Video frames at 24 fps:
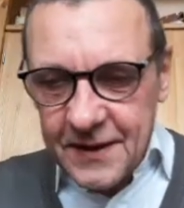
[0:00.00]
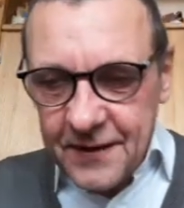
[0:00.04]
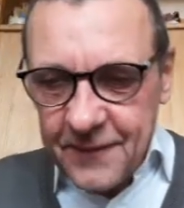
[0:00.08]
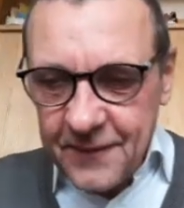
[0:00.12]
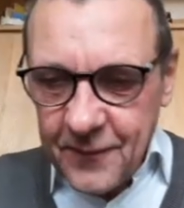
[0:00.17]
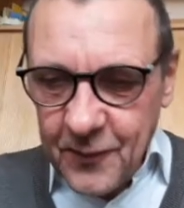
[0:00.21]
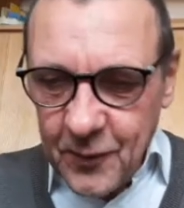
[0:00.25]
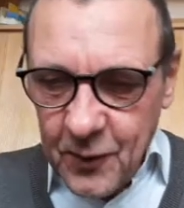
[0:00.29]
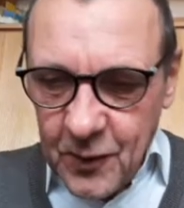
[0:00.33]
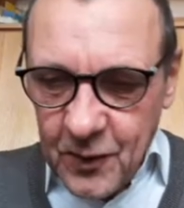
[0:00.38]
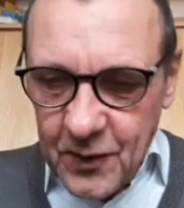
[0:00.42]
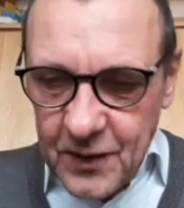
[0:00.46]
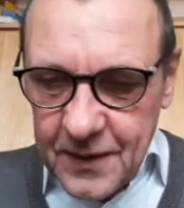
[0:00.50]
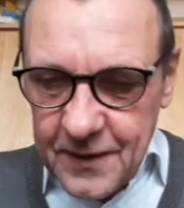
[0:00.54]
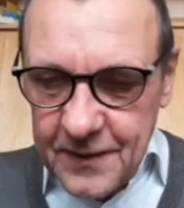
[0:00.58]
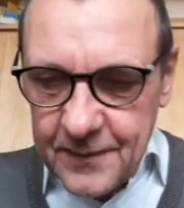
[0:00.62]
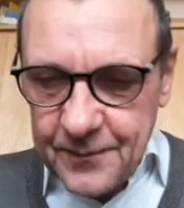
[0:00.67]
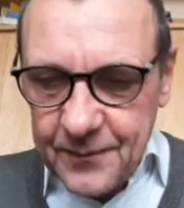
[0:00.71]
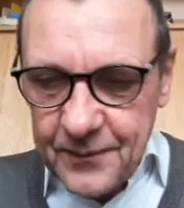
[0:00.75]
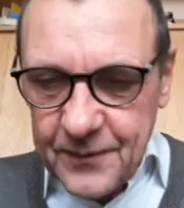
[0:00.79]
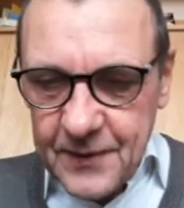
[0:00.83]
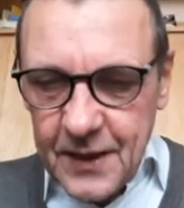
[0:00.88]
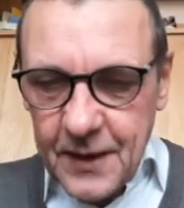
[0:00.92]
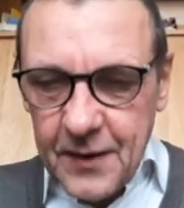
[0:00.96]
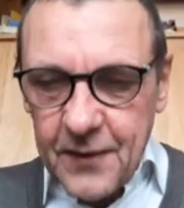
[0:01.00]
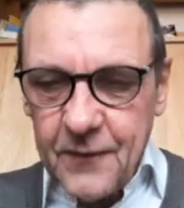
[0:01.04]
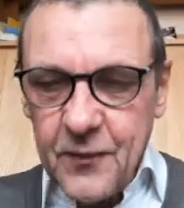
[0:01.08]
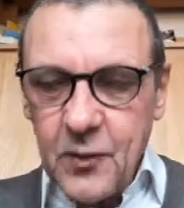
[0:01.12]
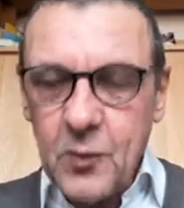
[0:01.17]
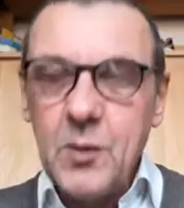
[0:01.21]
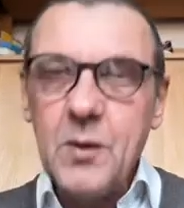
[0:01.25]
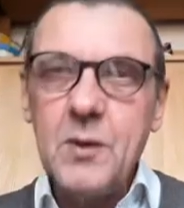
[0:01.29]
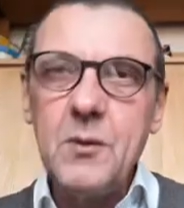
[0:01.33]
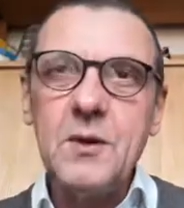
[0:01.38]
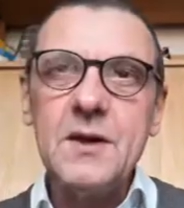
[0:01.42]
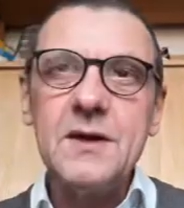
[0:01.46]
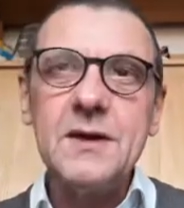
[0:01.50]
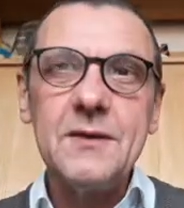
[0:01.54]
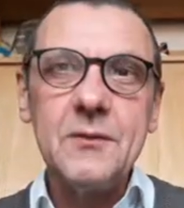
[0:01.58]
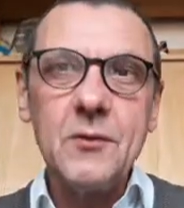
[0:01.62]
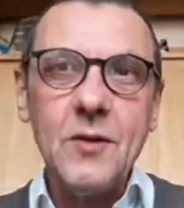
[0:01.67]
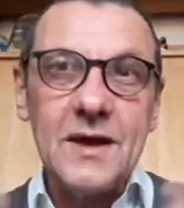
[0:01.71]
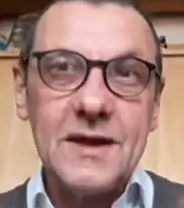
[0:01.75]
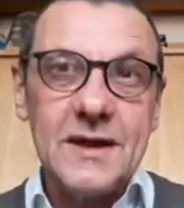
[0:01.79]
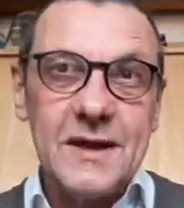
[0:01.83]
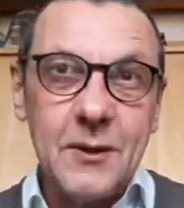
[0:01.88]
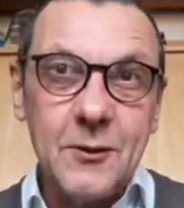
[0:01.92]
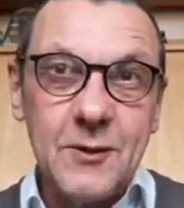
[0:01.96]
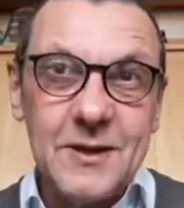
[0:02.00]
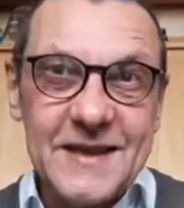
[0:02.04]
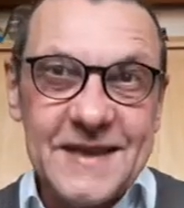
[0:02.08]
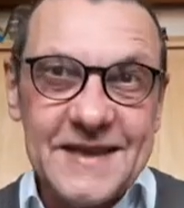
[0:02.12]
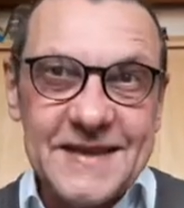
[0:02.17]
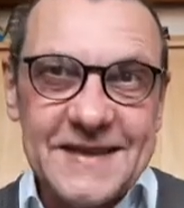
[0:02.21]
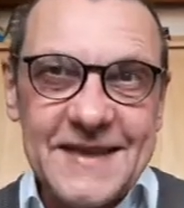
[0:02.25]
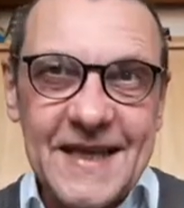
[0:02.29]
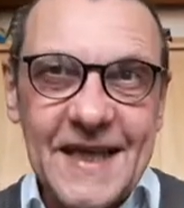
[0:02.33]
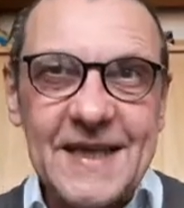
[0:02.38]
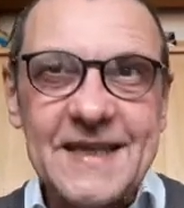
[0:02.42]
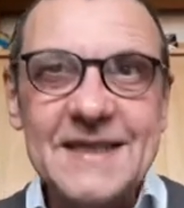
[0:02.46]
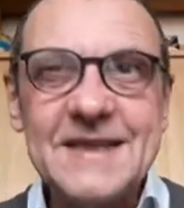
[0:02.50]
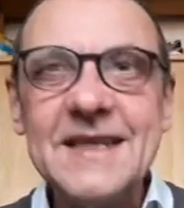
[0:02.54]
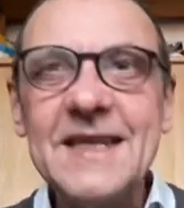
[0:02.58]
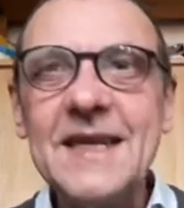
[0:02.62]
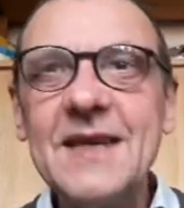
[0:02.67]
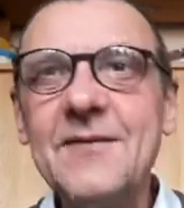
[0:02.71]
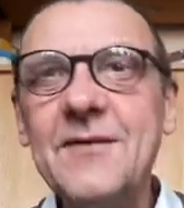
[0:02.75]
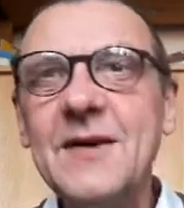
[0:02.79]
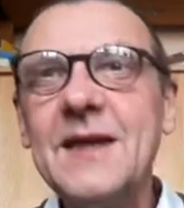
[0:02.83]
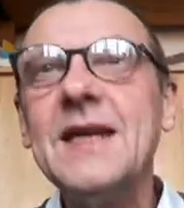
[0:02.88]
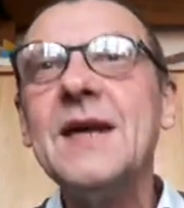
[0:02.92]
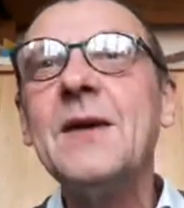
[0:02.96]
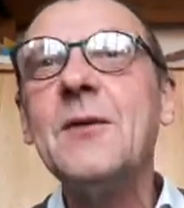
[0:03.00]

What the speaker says: For we want, right now it is Thanksgiving.